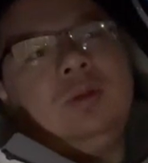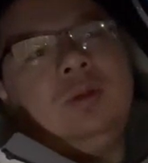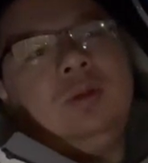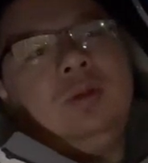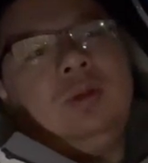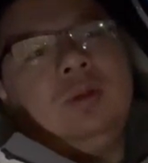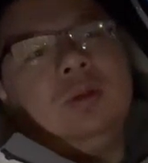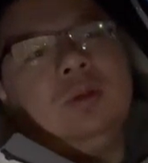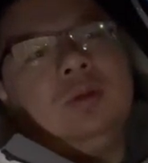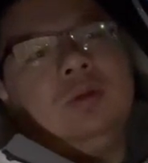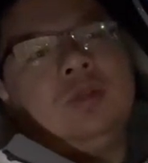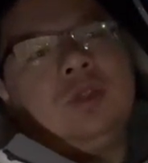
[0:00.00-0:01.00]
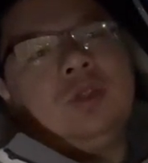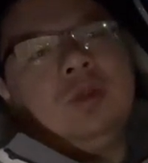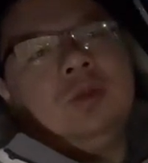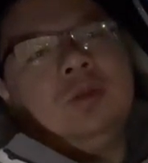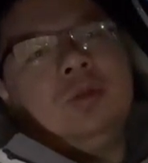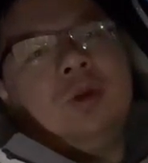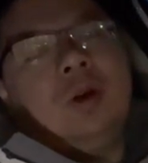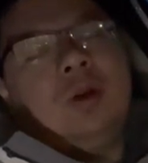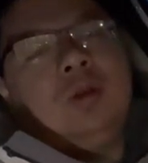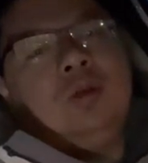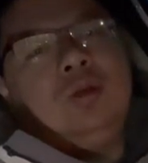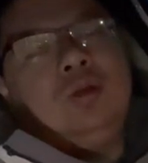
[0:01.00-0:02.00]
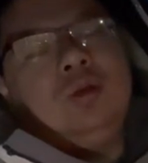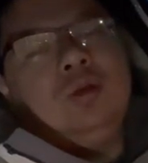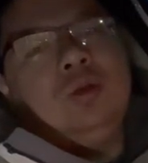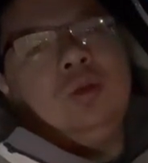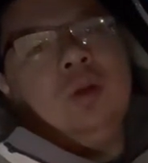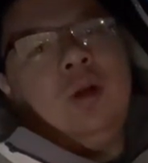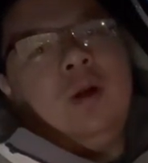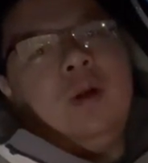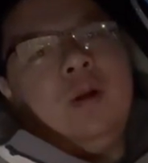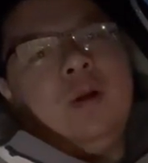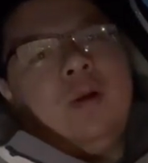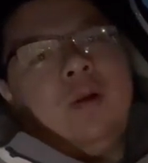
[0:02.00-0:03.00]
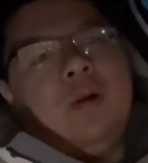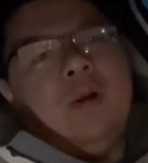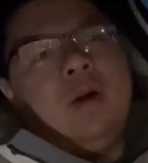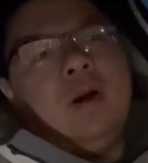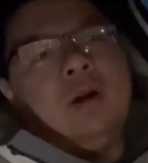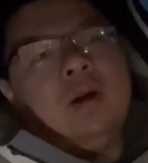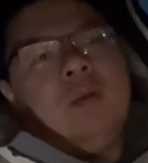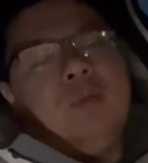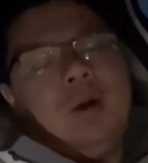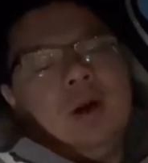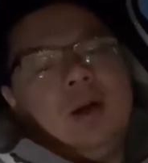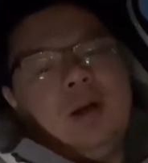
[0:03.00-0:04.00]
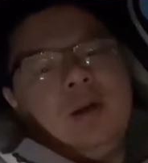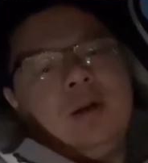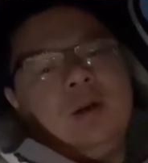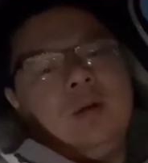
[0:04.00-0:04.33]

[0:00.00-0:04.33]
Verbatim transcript: you know to sue or to uh, complain a uh,